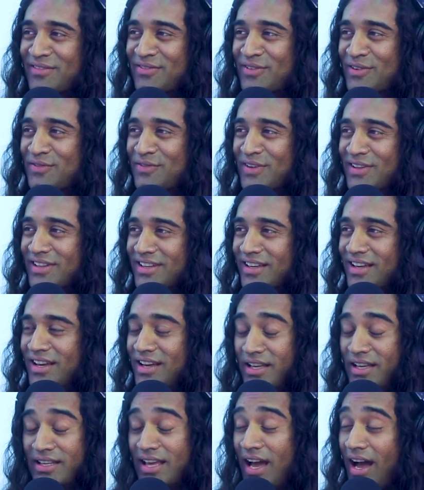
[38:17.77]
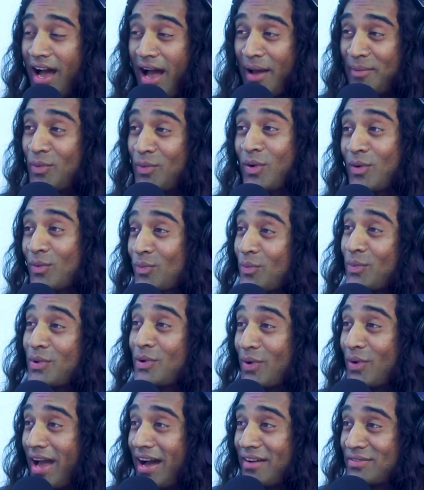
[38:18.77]
fulfilling. Yeah, we
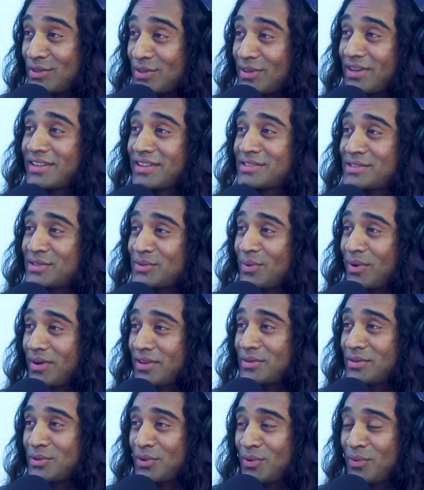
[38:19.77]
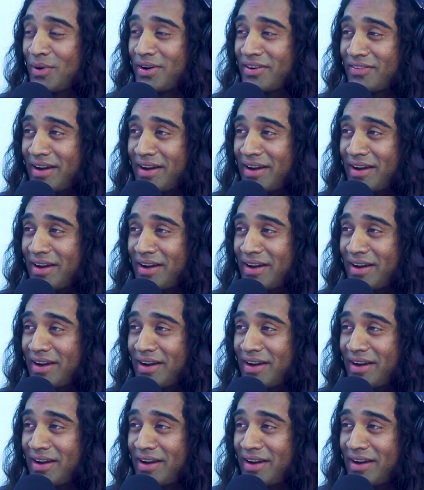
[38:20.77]
don't have to unless you don't want to wrap.